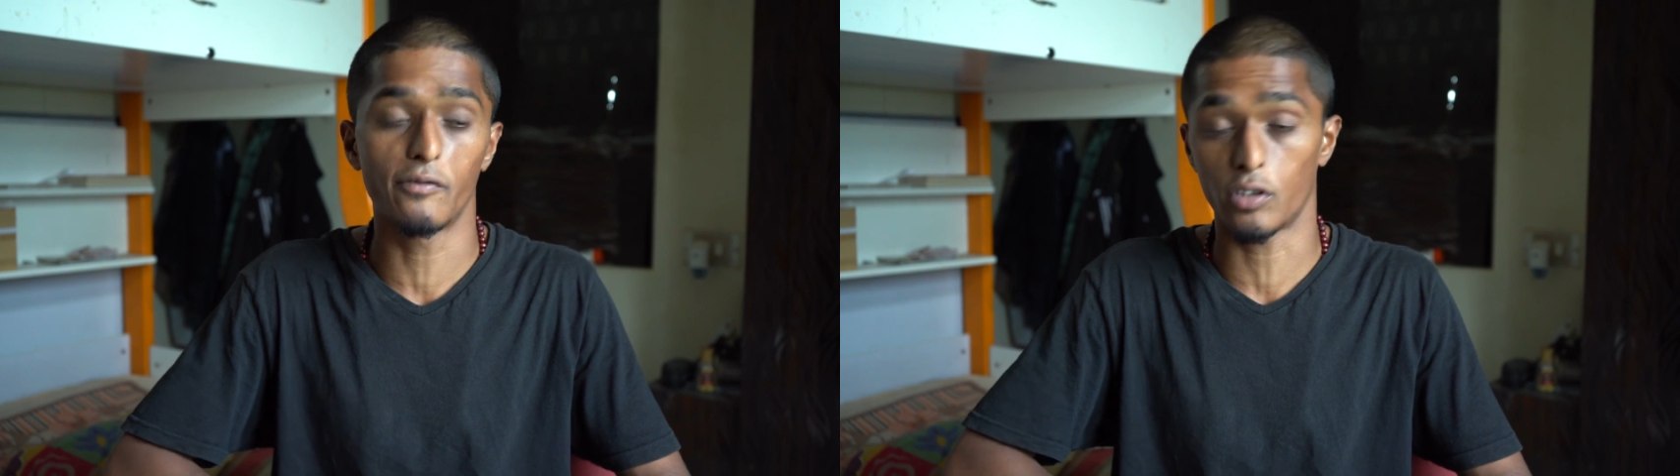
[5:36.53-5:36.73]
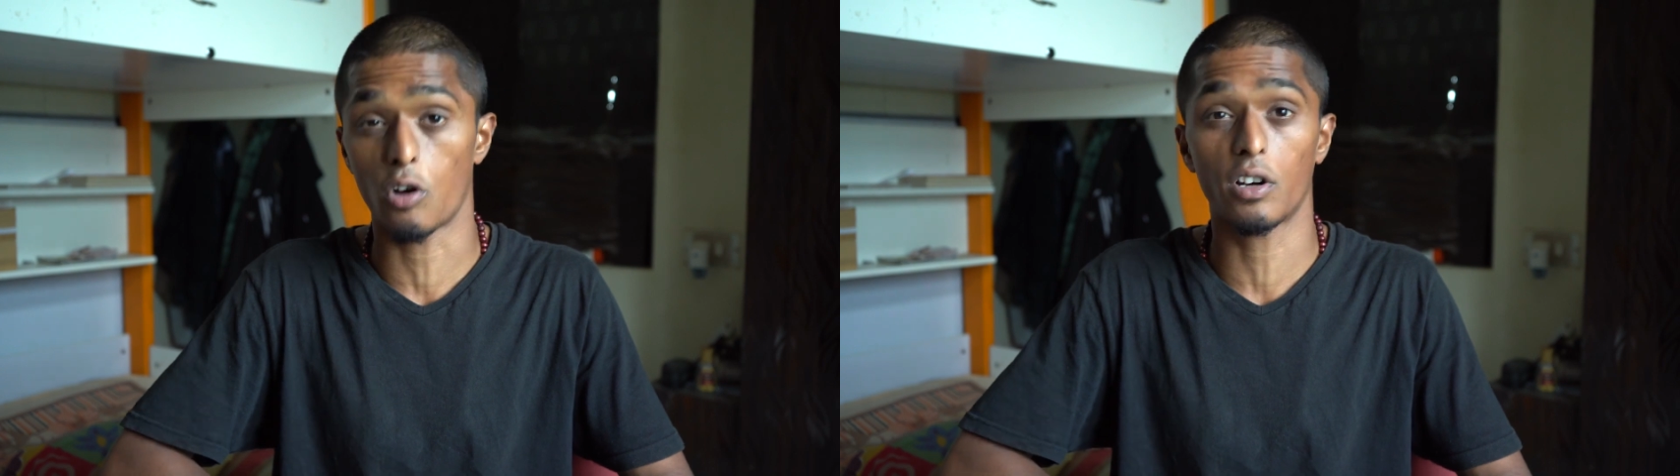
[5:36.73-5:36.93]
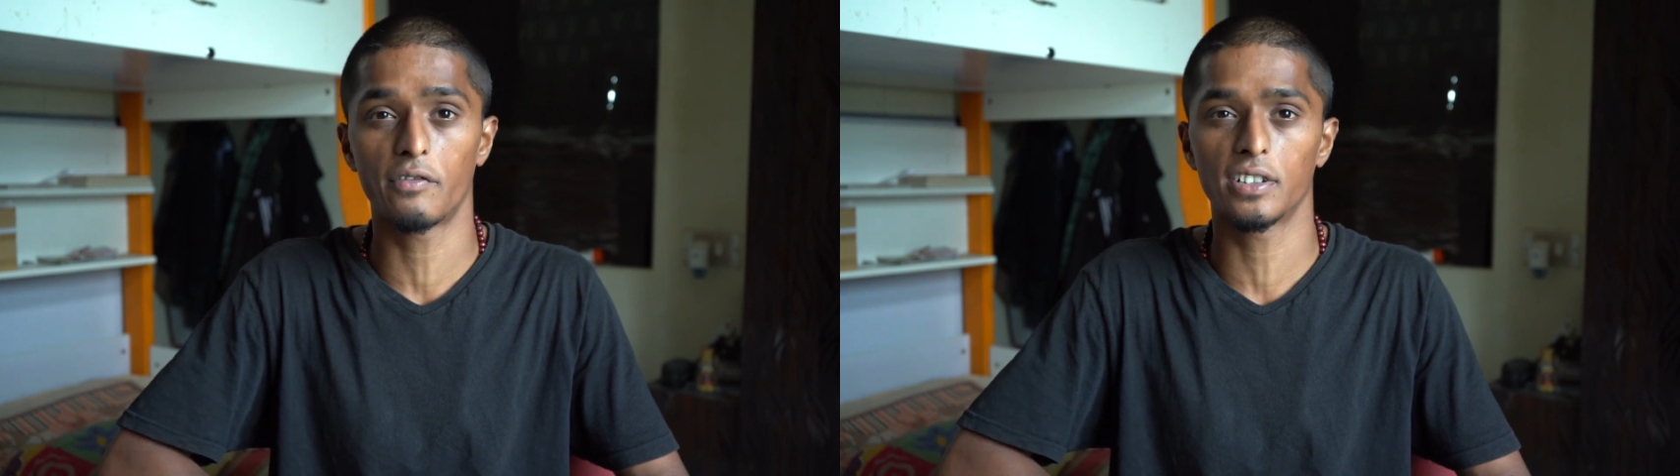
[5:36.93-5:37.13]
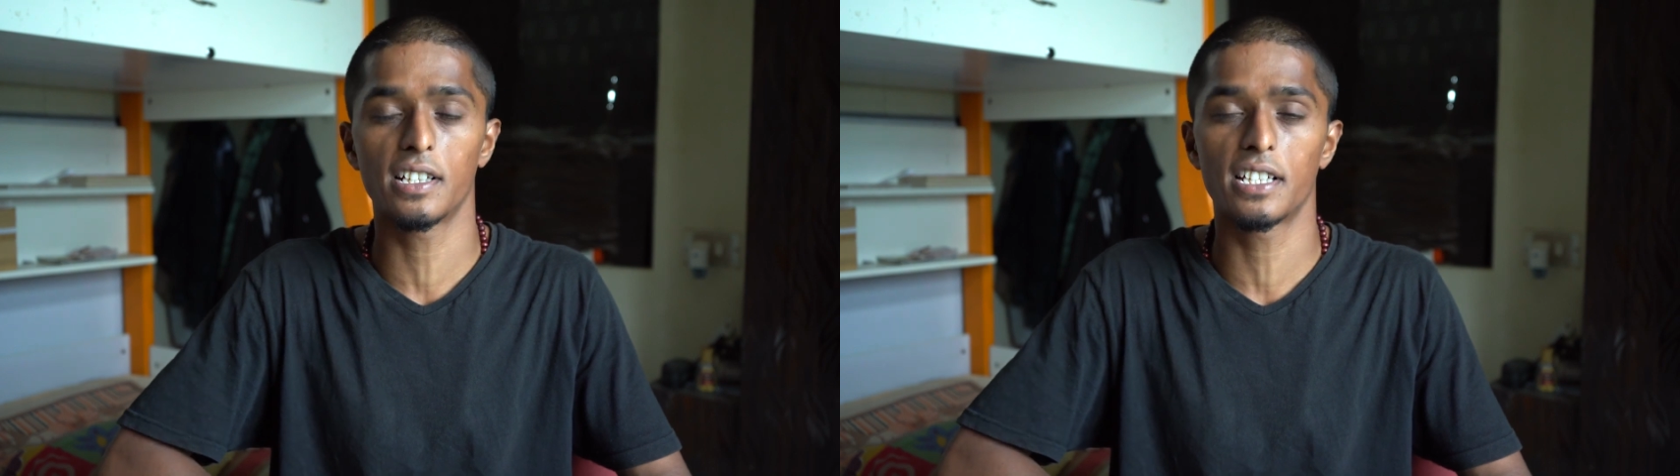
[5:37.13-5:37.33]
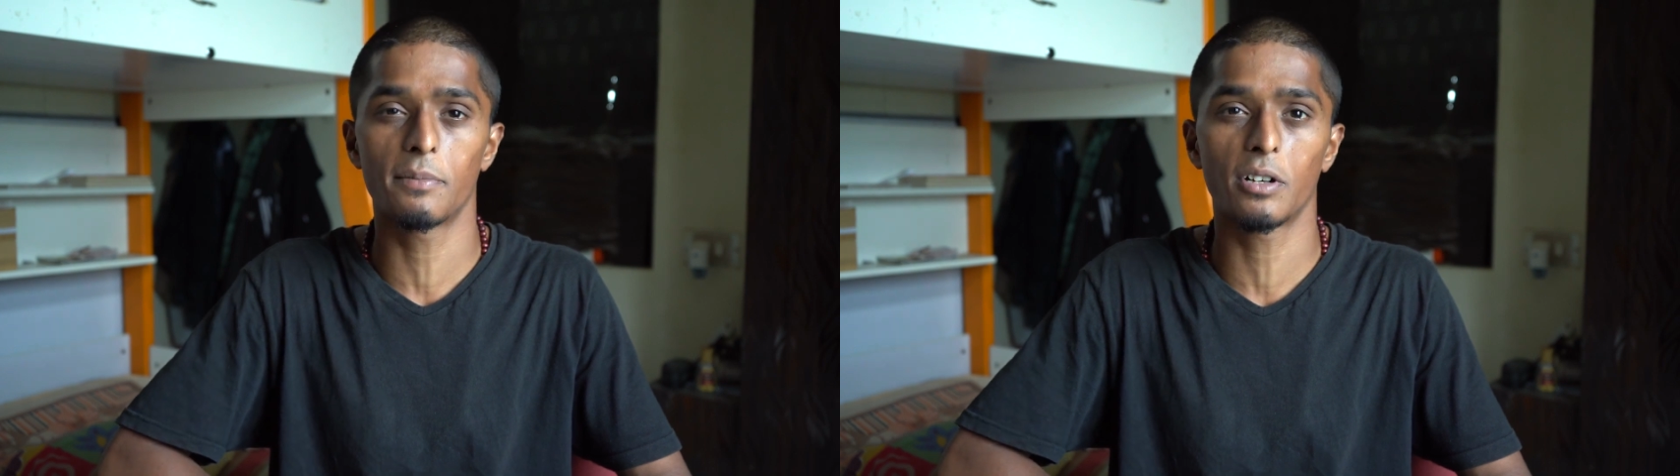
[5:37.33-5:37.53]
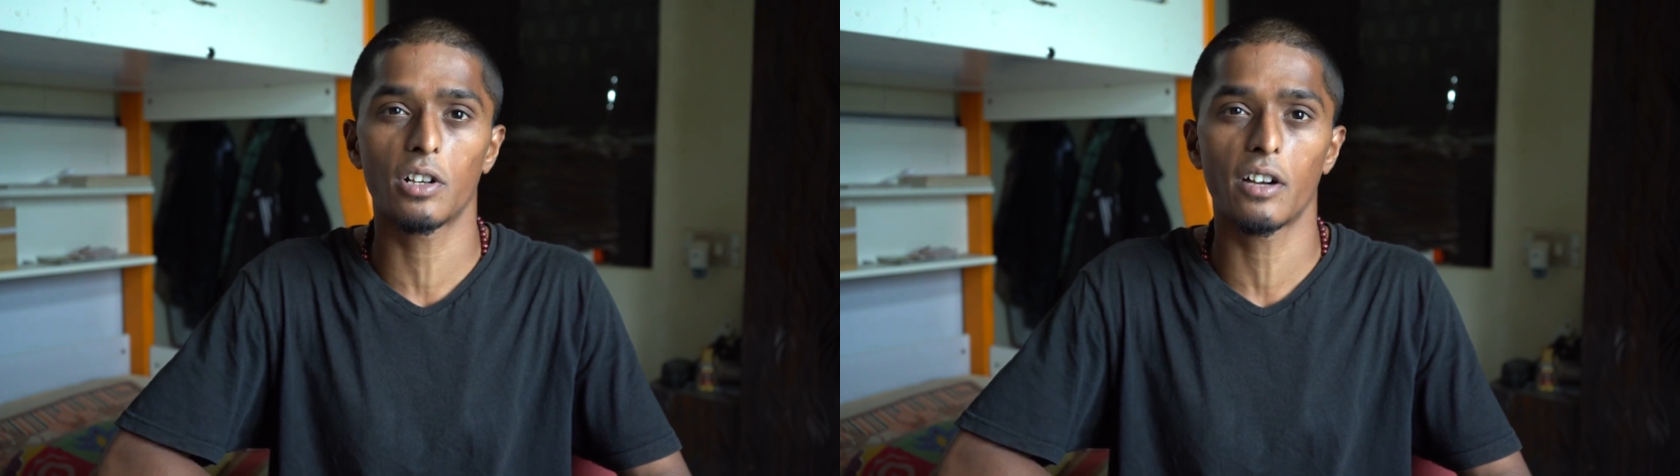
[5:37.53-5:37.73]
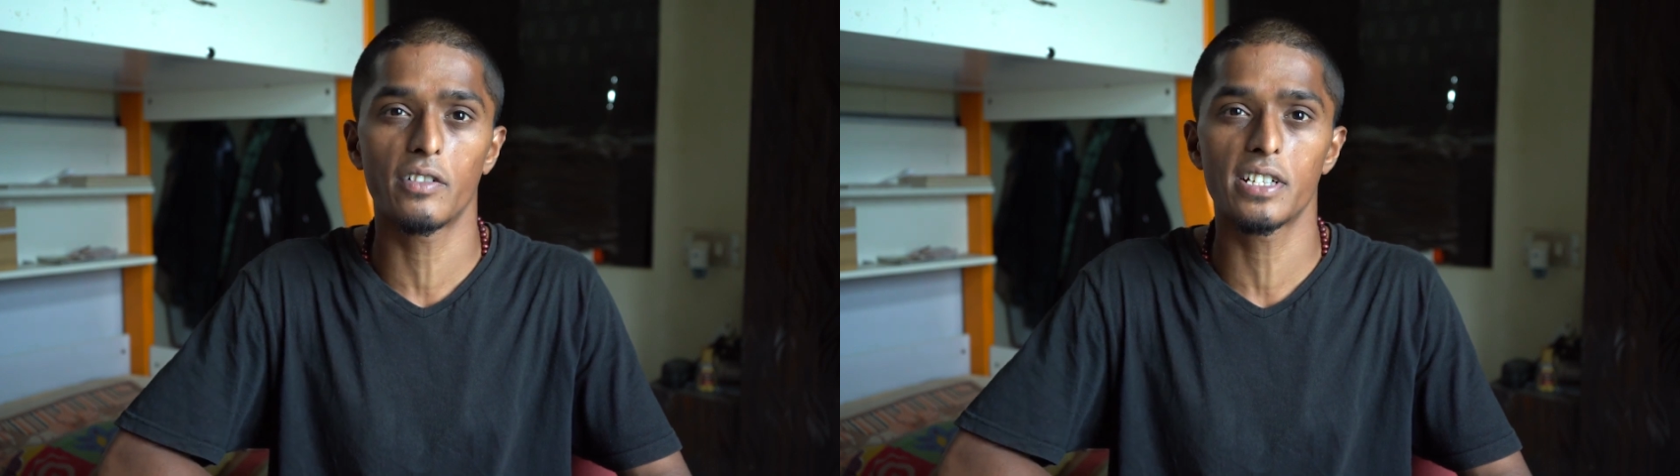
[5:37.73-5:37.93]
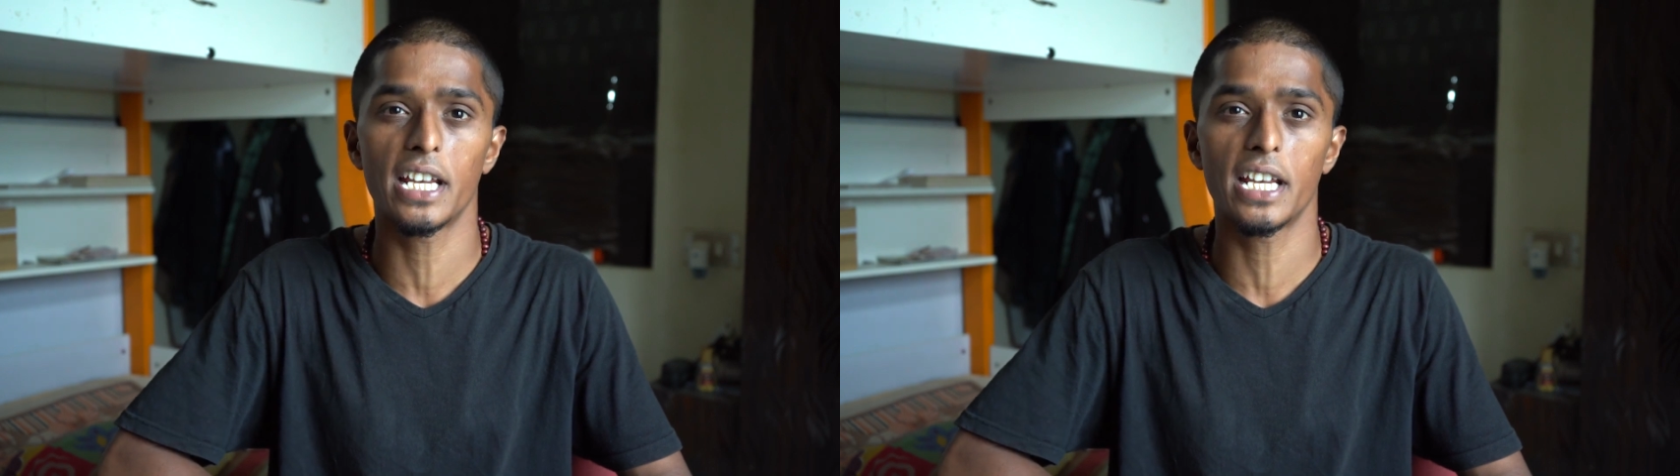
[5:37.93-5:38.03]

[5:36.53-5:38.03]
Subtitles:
photographers and cinematographers.